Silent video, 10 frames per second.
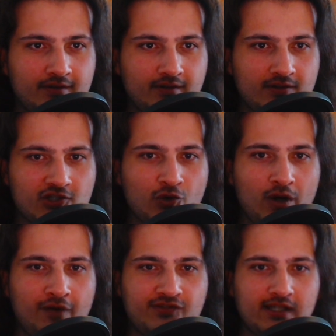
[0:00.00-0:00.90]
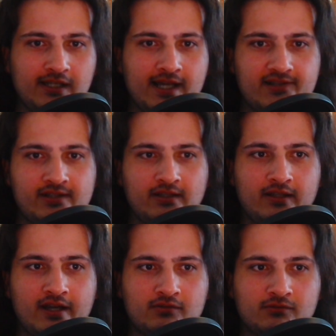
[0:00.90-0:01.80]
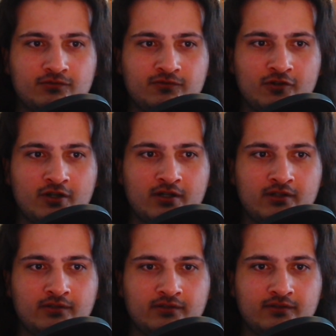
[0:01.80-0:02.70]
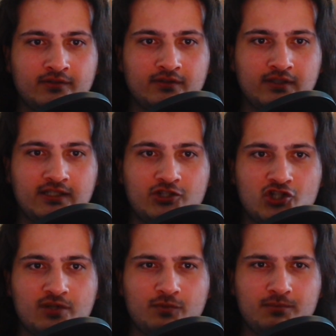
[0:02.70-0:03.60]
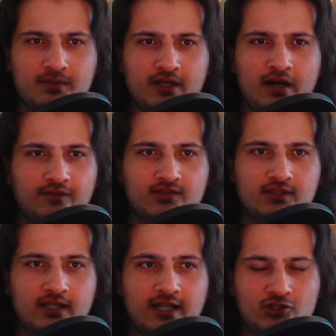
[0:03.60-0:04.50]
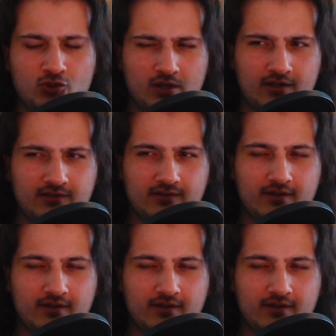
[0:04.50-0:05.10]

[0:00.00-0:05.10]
So obviously next in line for leadership would be obviously Aatrox.